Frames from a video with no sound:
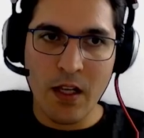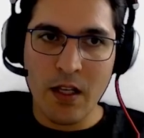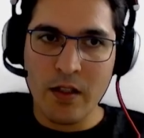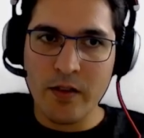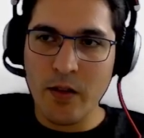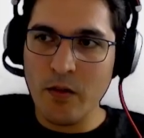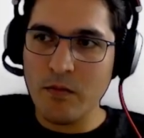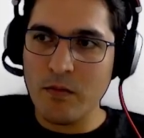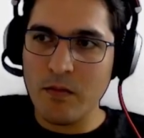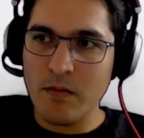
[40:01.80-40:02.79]
So
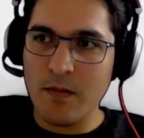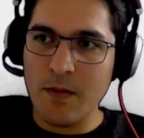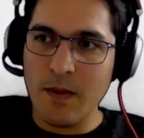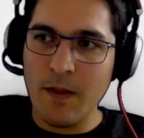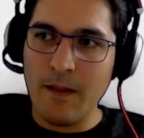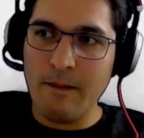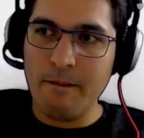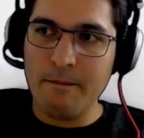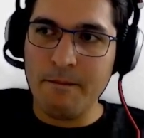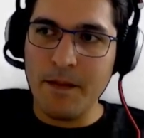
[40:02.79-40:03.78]

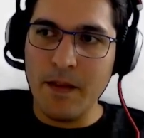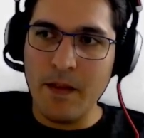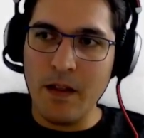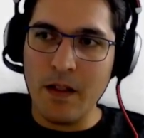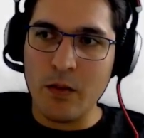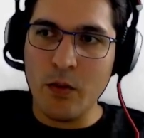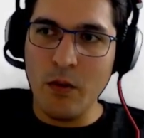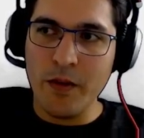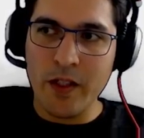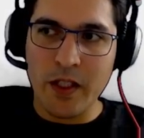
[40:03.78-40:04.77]
the cool
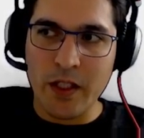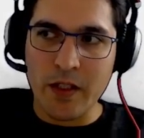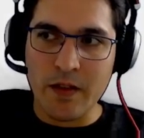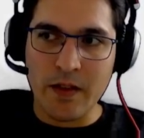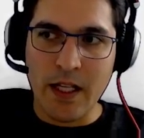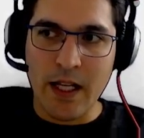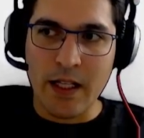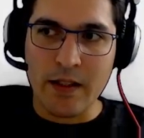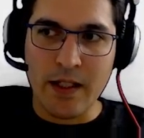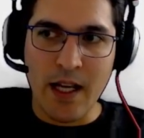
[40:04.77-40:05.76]
thing is
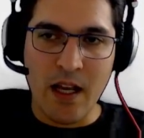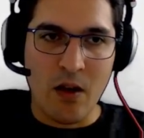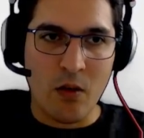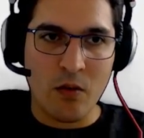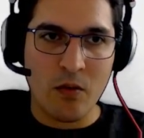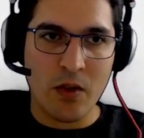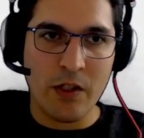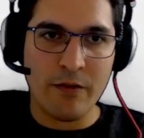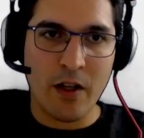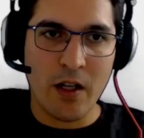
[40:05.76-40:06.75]
that now
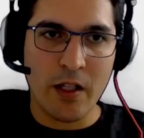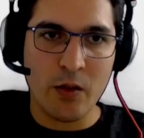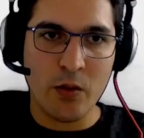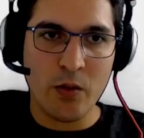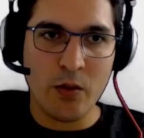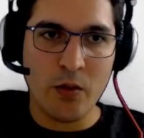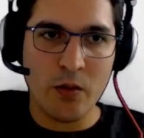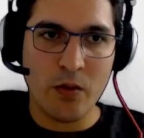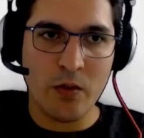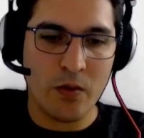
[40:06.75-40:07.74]
if I do
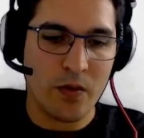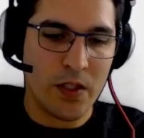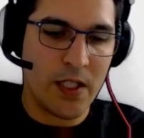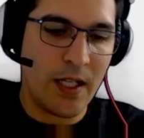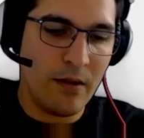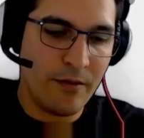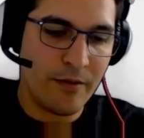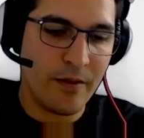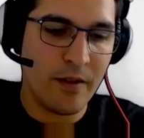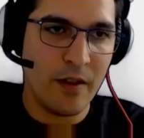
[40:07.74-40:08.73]

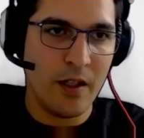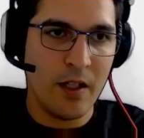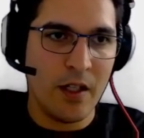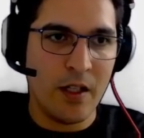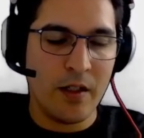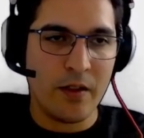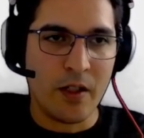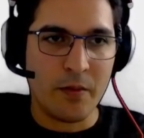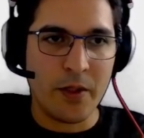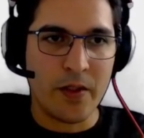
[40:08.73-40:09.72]

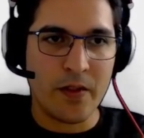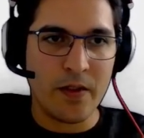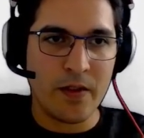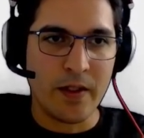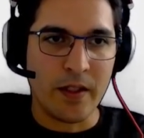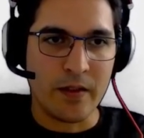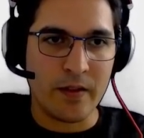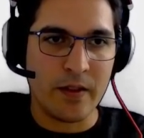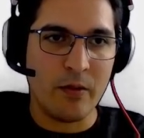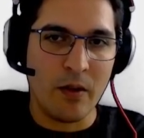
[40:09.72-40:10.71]
self.persistent
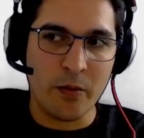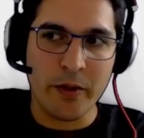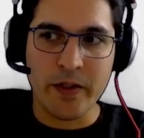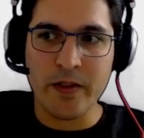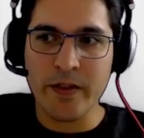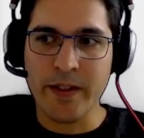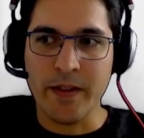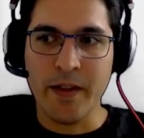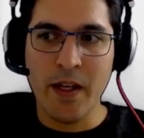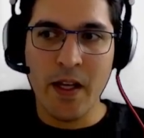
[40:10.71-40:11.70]
equal
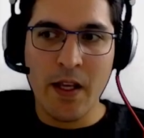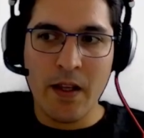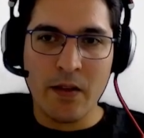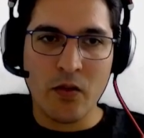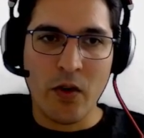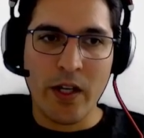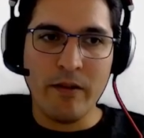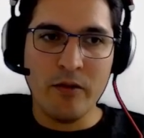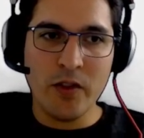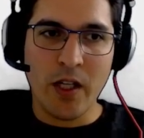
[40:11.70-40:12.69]
persistent, so
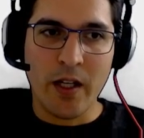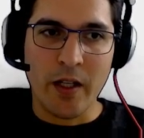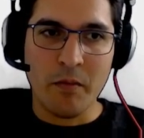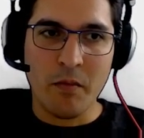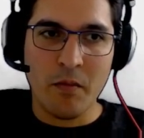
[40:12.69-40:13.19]
every time